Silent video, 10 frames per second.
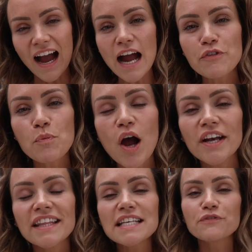Hi
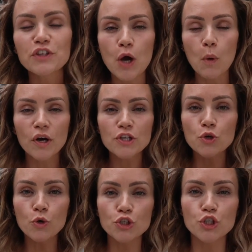everyone, in this video I want to
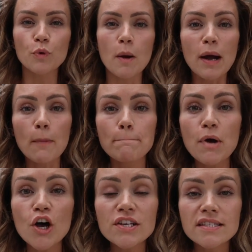talk to you about
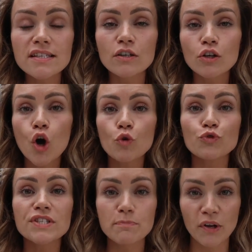personal
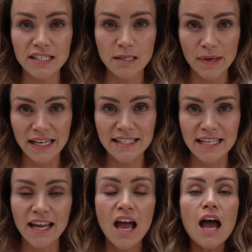
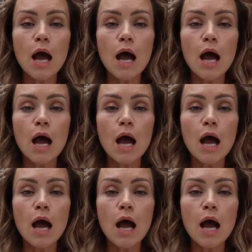responsibility,